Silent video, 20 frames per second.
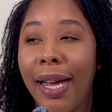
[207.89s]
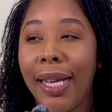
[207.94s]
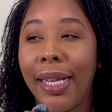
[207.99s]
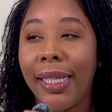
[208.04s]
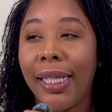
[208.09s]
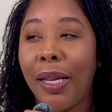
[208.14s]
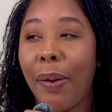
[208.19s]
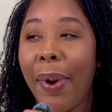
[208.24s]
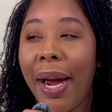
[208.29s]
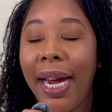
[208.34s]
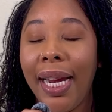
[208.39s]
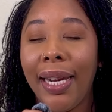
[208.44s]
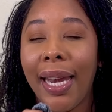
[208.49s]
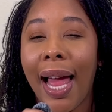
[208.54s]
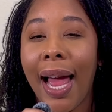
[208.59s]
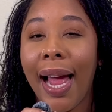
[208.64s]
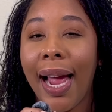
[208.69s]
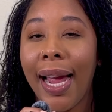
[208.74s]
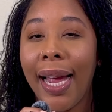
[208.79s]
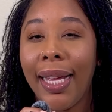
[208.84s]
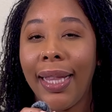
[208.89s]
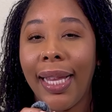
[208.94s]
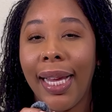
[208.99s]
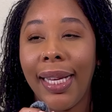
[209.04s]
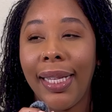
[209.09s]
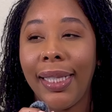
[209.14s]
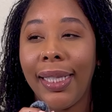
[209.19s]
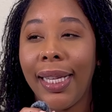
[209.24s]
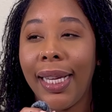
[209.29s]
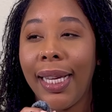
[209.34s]
Somebody lied.
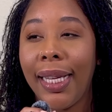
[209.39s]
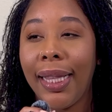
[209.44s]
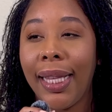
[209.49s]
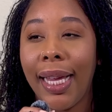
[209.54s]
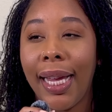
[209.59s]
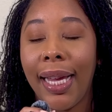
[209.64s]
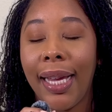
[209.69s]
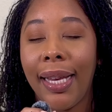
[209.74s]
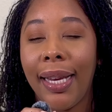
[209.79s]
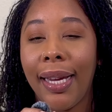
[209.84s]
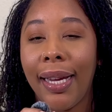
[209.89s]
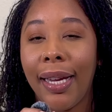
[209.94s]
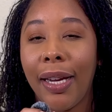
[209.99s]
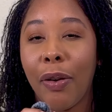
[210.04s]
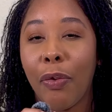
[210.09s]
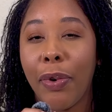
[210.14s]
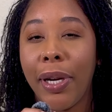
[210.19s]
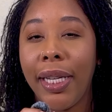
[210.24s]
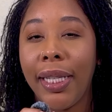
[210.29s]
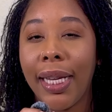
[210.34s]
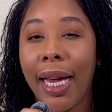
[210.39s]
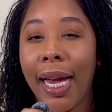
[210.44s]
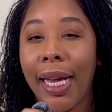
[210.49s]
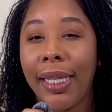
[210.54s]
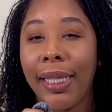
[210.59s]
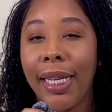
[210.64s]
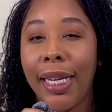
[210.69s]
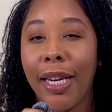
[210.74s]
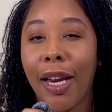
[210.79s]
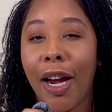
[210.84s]
They said that
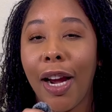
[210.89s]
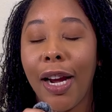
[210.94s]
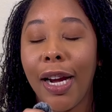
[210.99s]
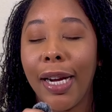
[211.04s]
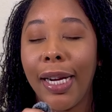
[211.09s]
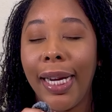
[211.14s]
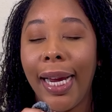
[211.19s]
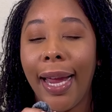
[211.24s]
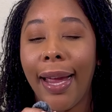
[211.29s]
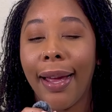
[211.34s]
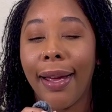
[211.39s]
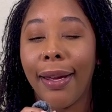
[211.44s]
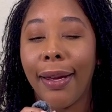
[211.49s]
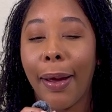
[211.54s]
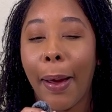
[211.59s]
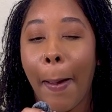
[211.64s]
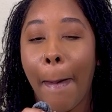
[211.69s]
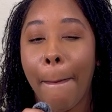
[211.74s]
reties didn't hurt. Yeah.